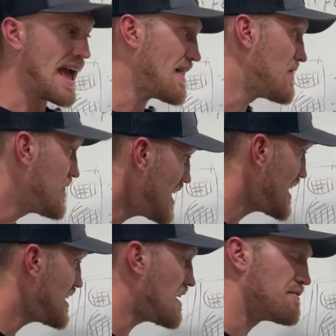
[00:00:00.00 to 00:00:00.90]
And
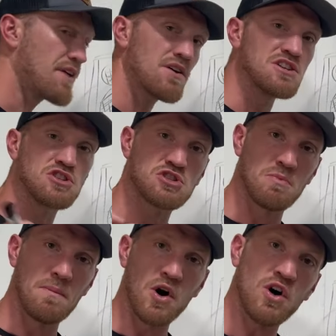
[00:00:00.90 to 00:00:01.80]
then a very
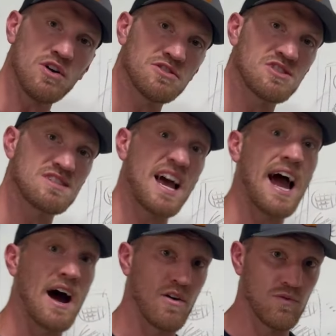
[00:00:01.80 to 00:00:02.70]
small
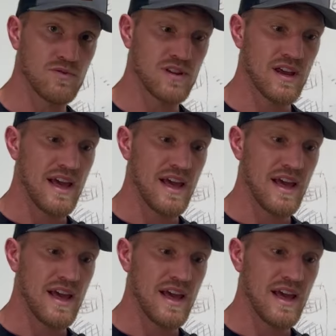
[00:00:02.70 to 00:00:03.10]
sound